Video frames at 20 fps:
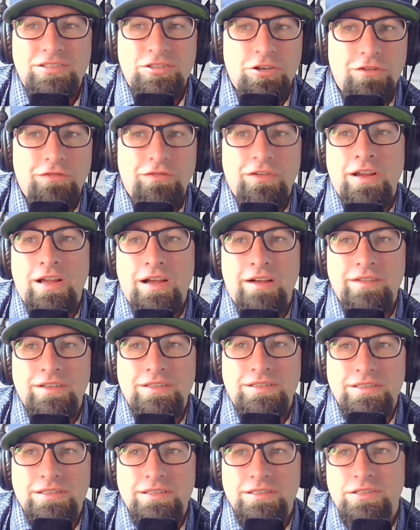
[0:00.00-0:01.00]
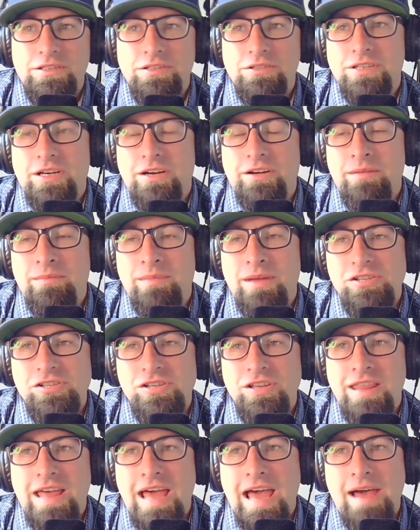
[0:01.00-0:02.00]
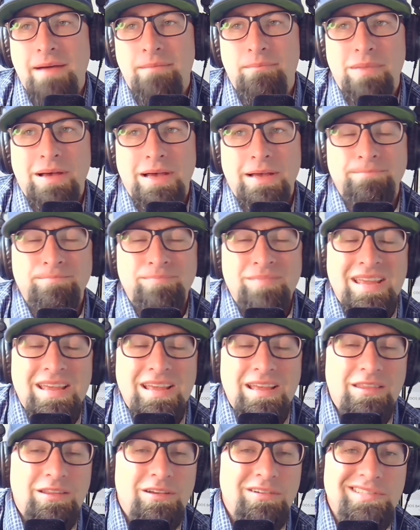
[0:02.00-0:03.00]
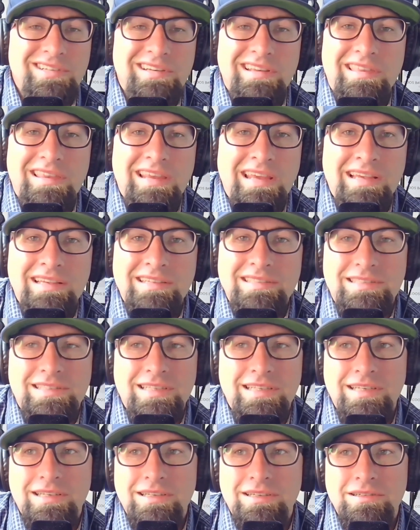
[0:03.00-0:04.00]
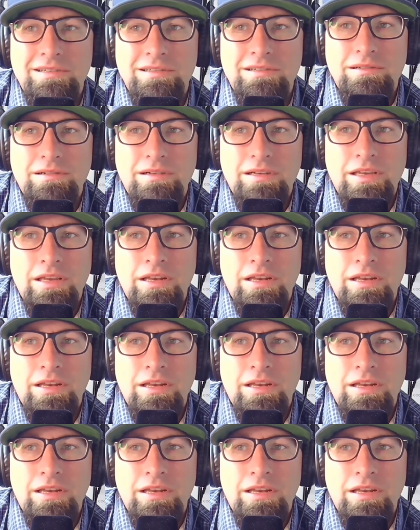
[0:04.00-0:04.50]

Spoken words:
Surfing obviously is huge. I already mentioned that, but those are things to do.